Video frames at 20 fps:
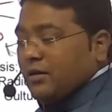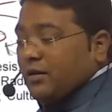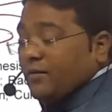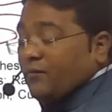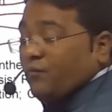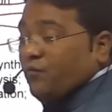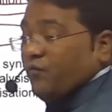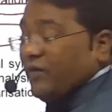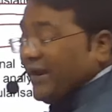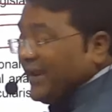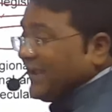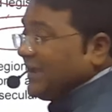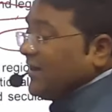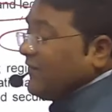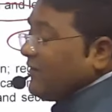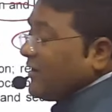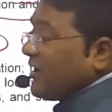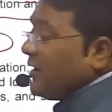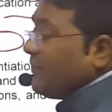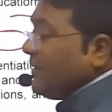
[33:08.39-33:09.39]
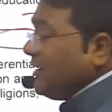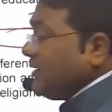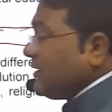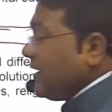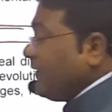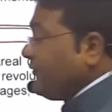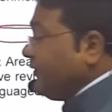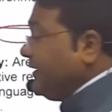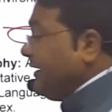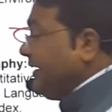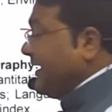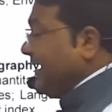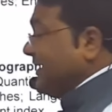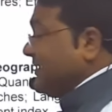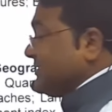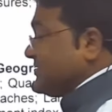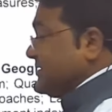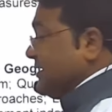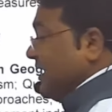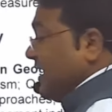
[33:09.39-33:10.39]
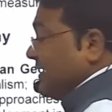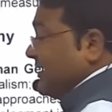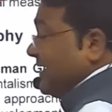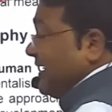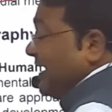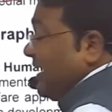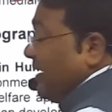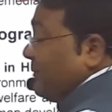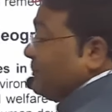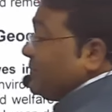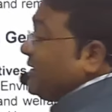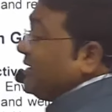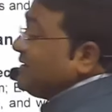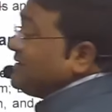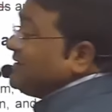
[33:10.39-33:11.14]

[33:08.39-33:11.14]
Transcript: Why government of India is not adapted